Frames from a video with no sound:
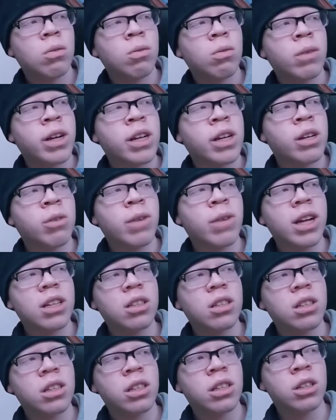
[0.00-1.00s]
Wait, you
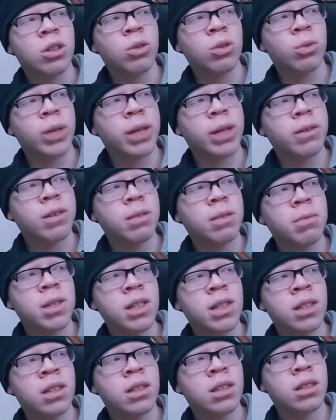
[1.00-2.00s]
actually agree with
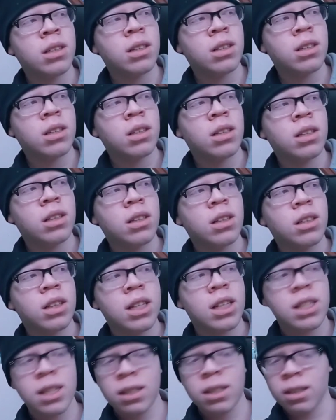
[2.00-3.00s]
me?
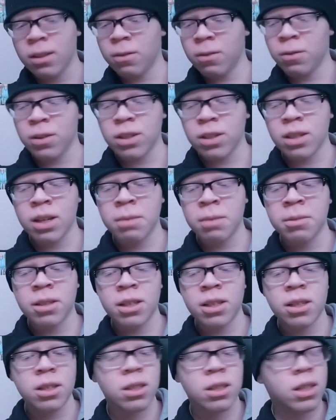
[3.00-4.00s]
That's actually the first time a
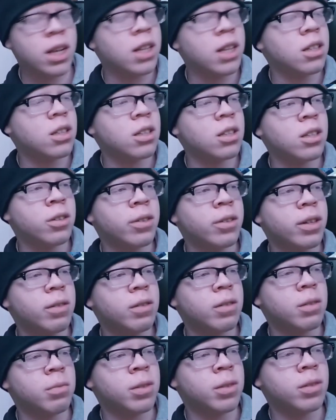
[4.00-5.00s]
teacher's actually agreed
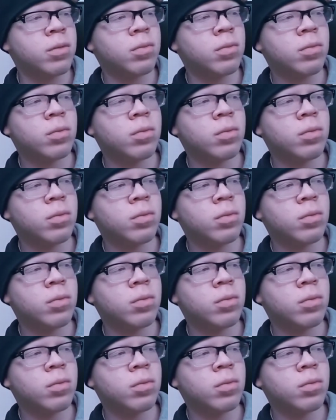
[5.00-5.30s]
with me